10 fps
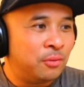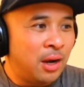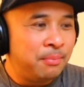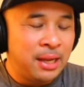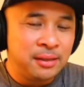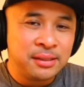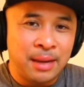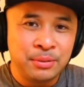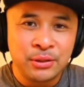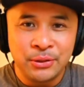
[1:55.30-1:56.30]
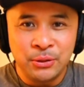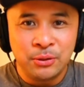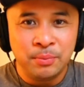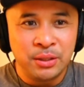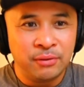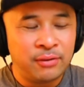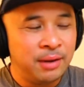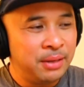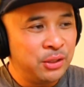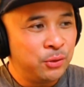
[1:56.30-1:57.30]
Rob Balasabas on YouTube, and you'll
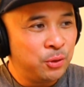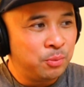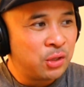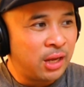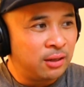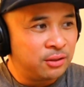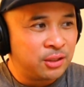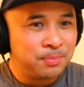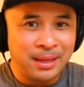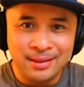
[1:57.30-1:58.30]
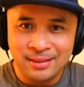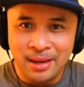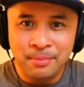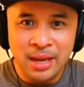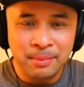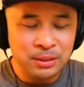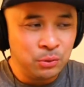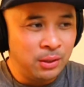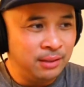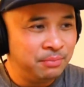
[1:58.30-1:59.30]
find my YouTube channel. It's just by the same name
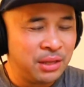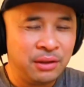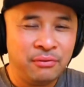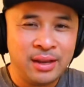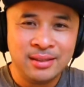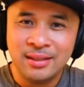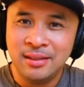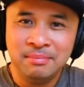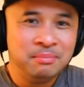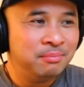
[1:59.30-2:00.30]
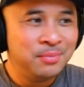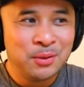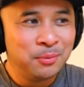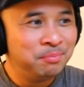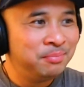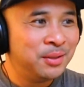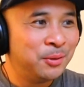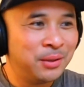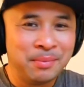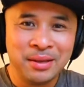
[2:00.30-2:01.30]
as well. Nothing fancy. No
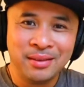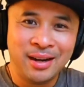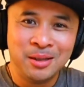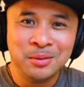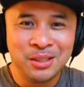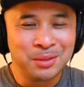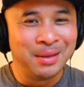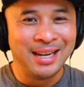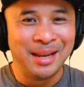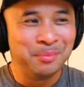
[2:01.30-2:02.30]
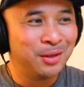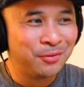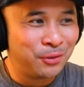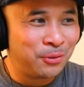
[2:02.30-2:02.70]
gimmick there. Just my name. Look